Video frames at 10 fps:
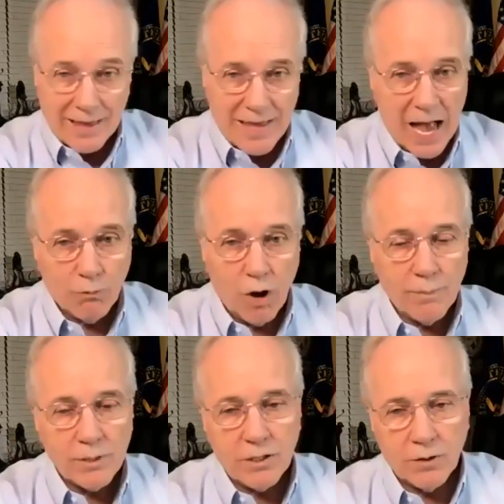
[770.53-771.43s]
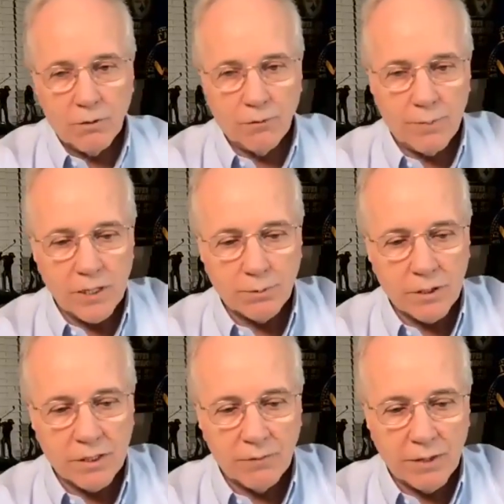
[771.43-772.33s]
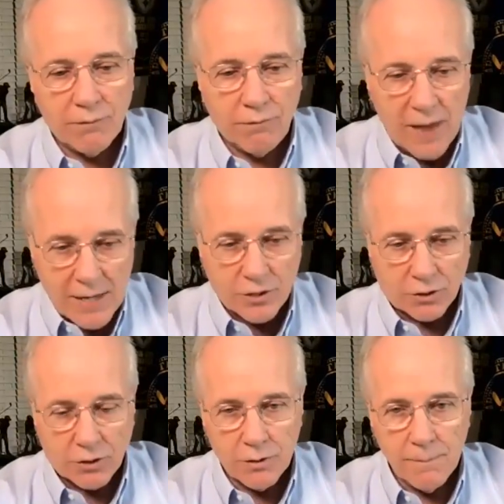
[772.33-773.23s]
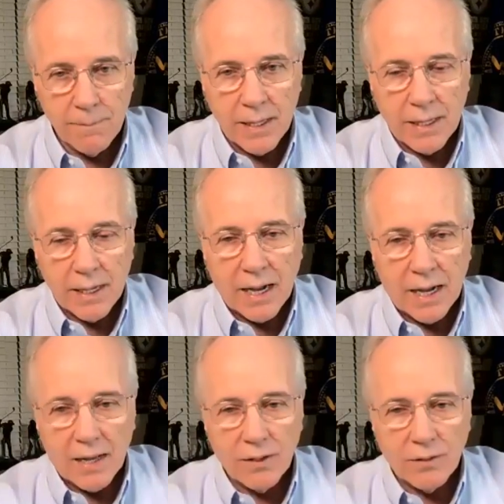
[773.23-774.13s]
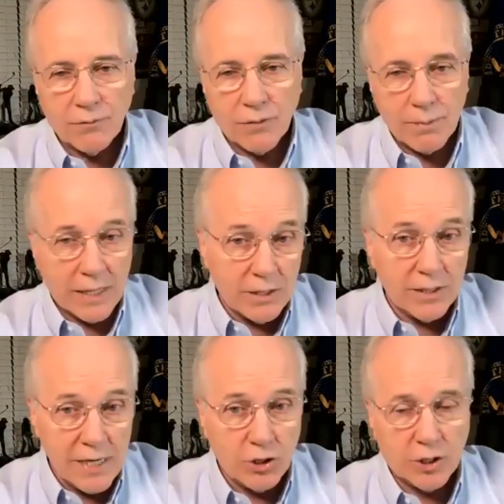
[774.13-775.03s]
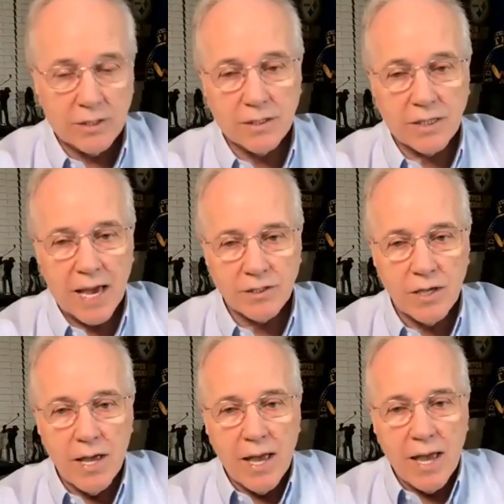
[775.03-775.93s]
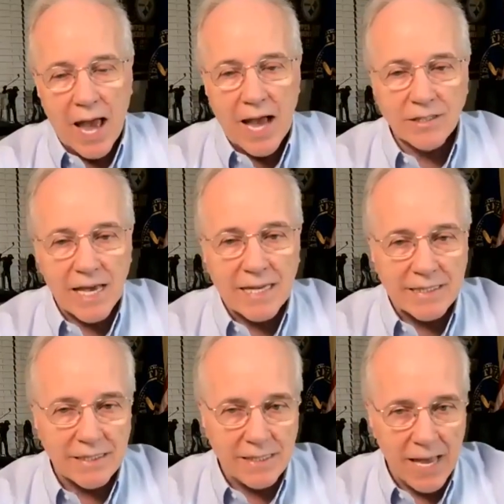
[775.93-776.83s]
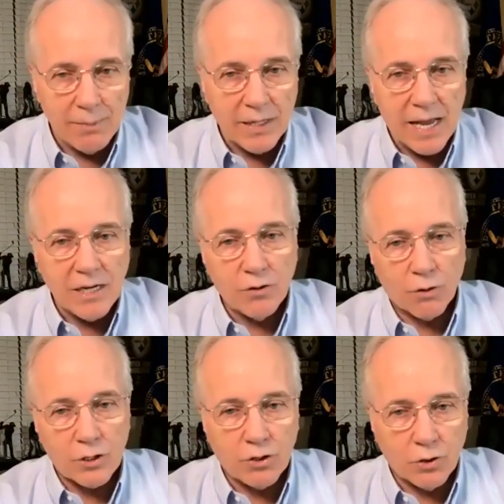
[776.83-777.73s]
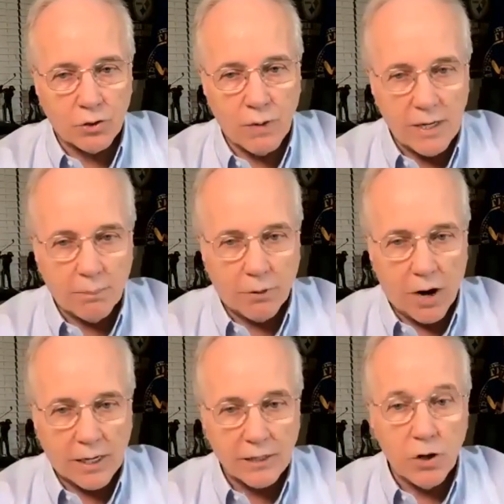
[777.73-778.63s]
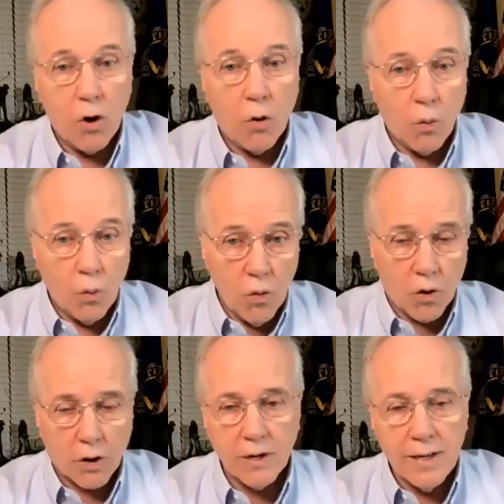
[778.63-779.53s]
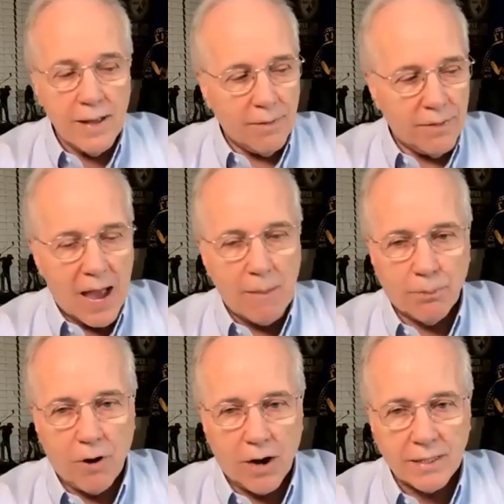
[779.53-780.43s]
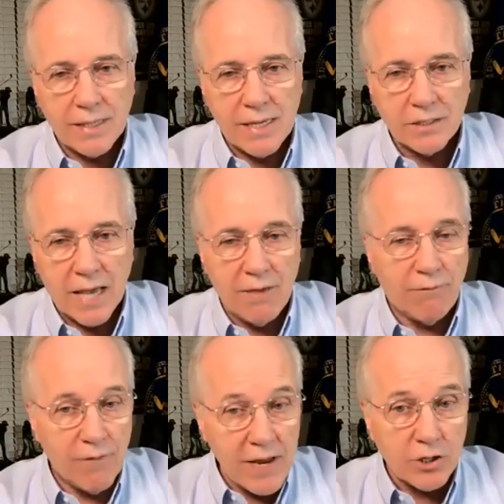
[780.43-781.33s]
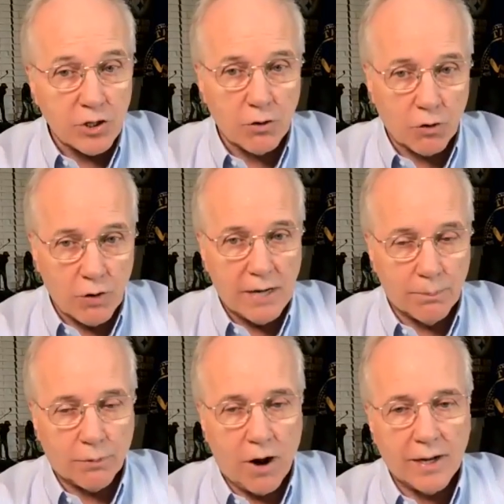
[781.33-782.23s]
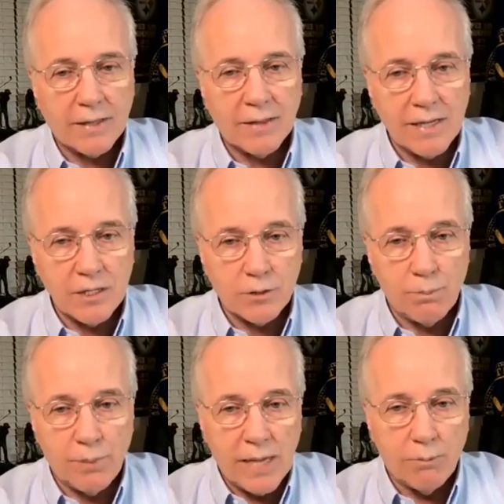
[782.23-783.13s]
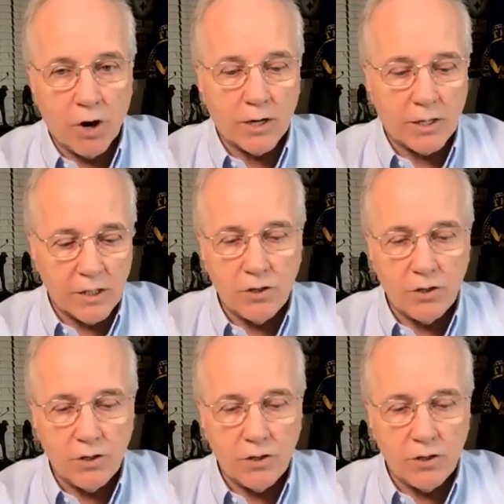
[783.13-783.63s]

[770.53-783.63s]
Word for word: that raw material from a specific vendor, uh, from Indonesia in this case, has a contaminated or adulterated product, or that product is a finished kratom product that is being marketed